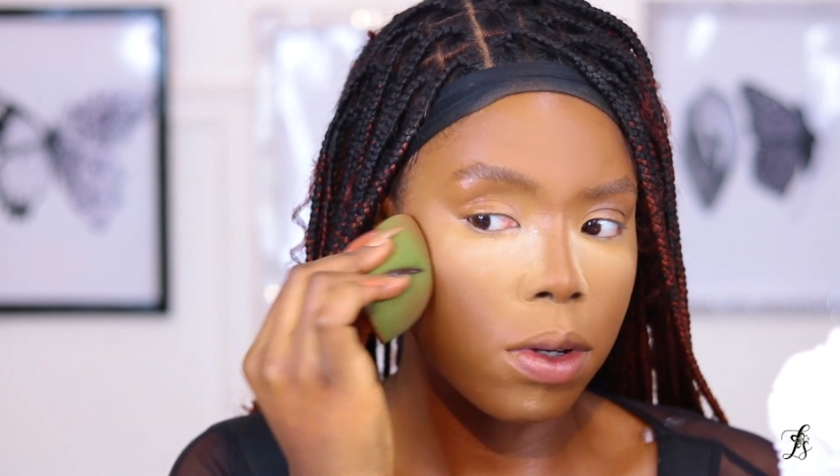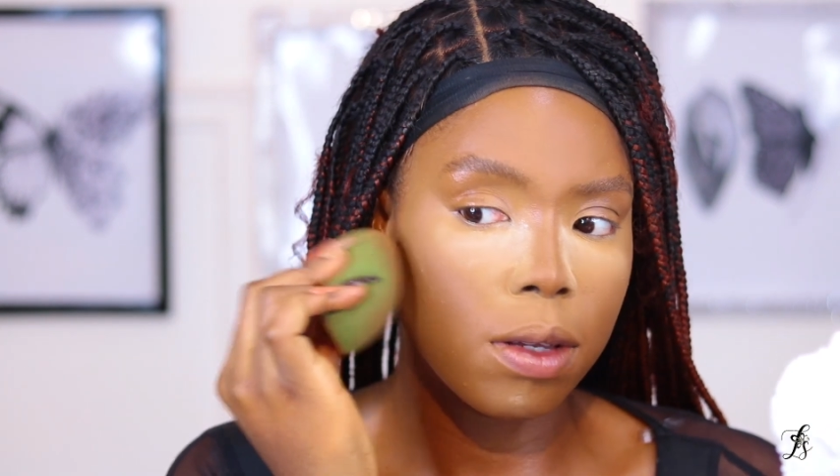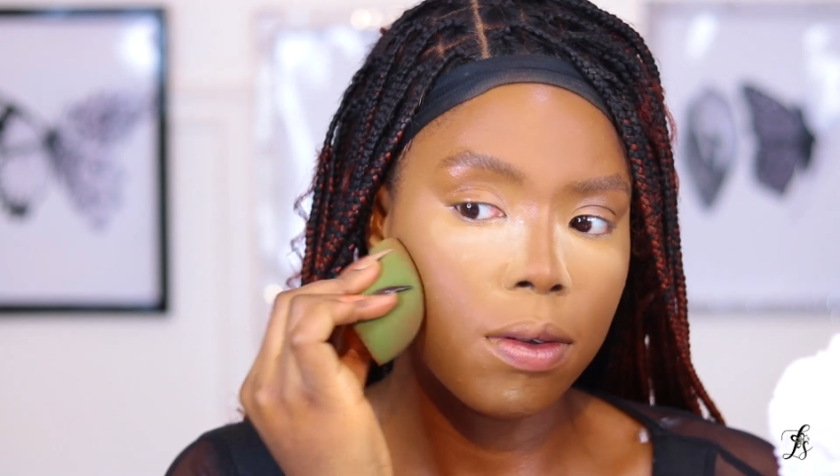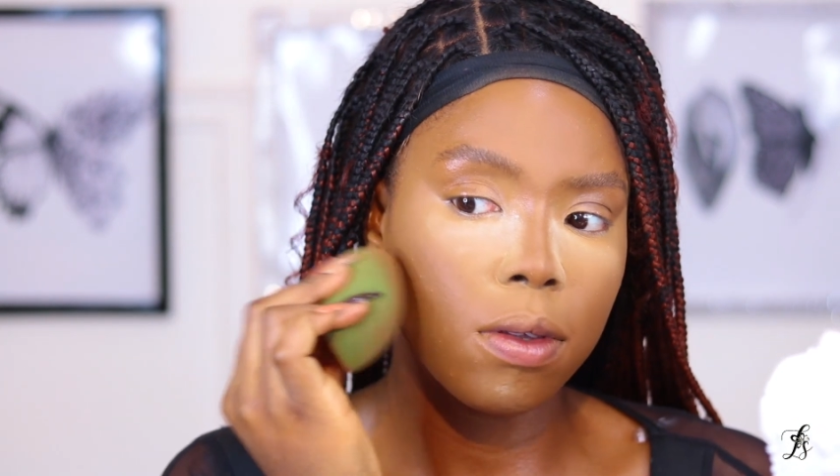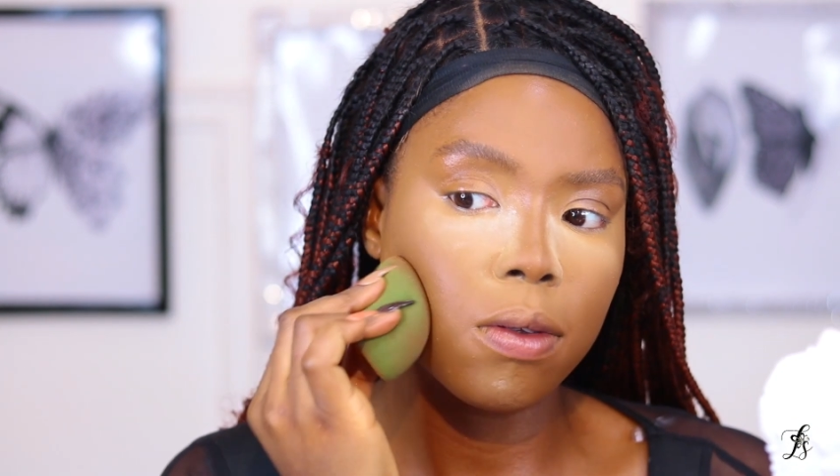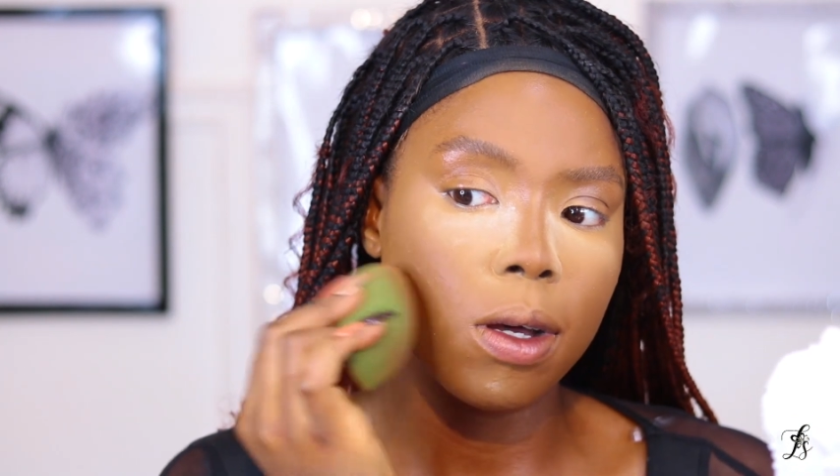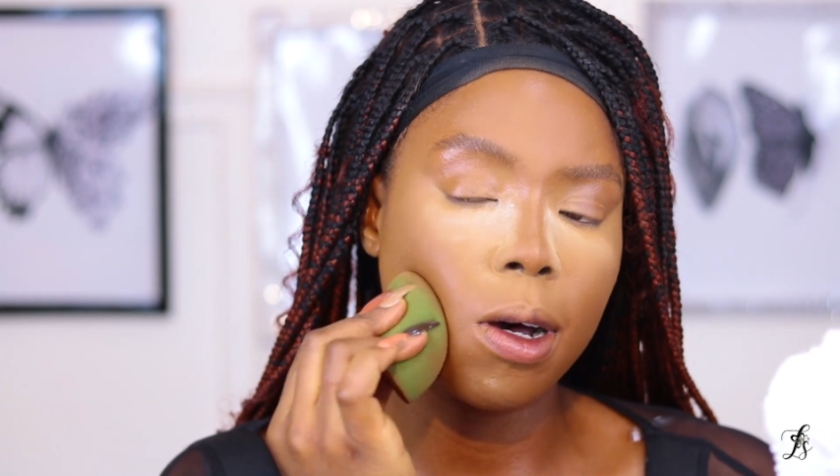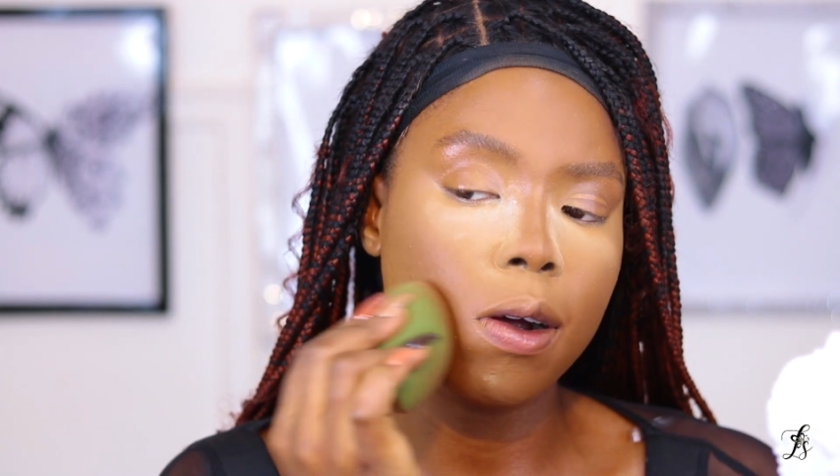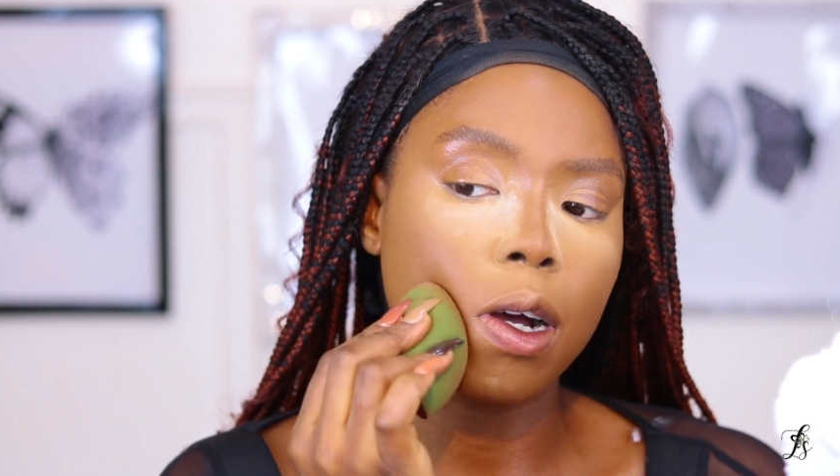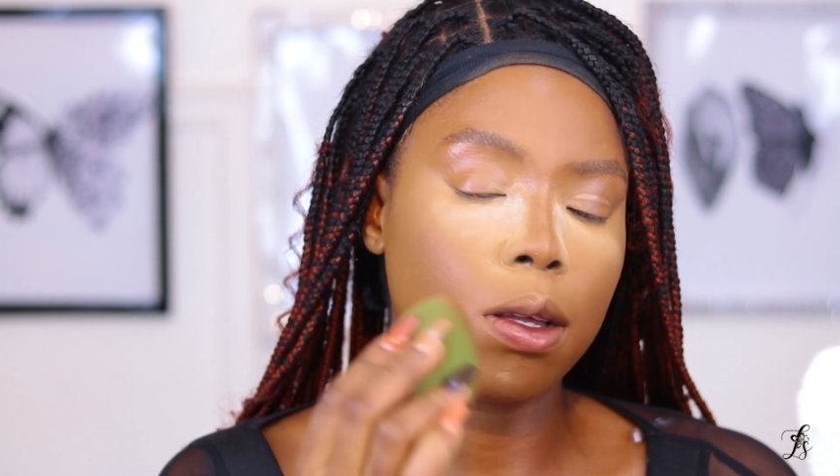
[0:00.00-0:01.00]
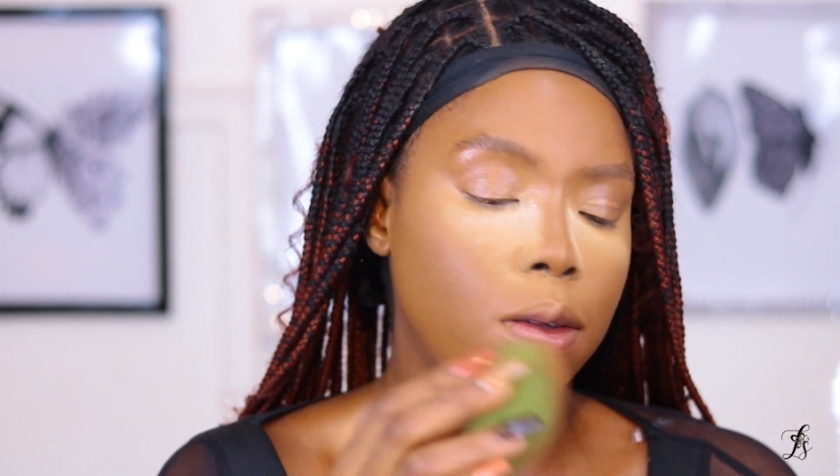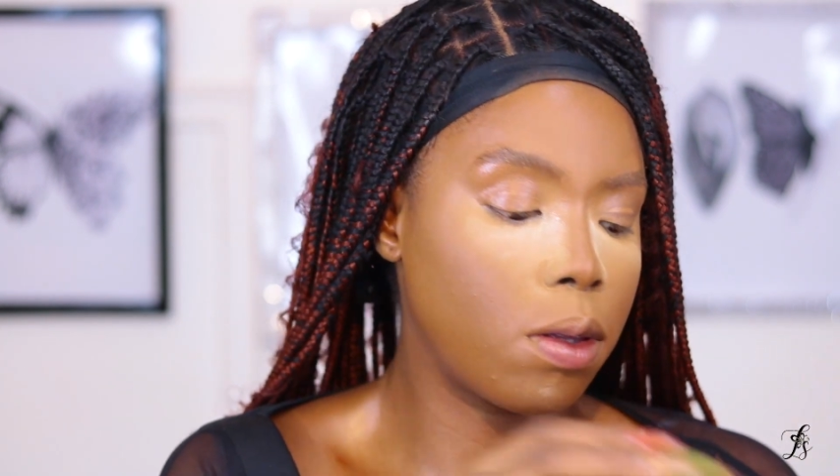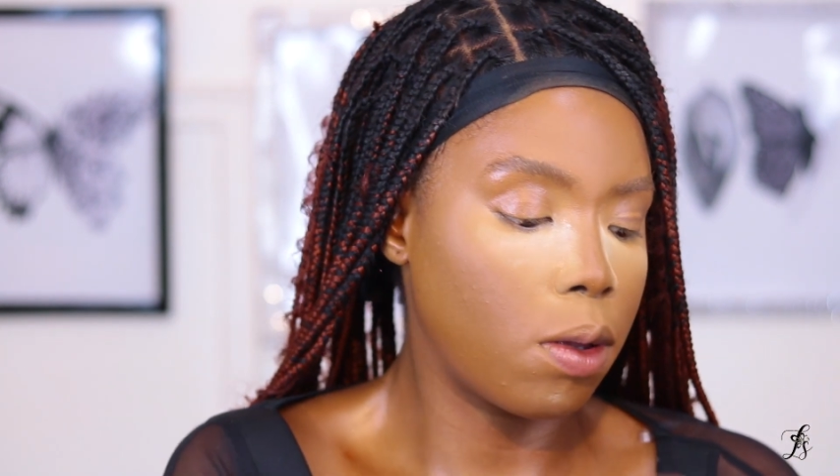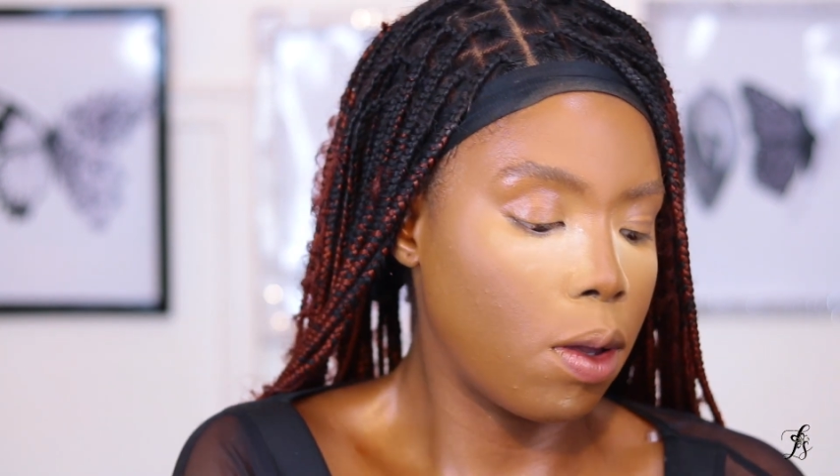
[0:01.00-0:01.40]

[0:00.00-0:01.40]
You can see Sahara is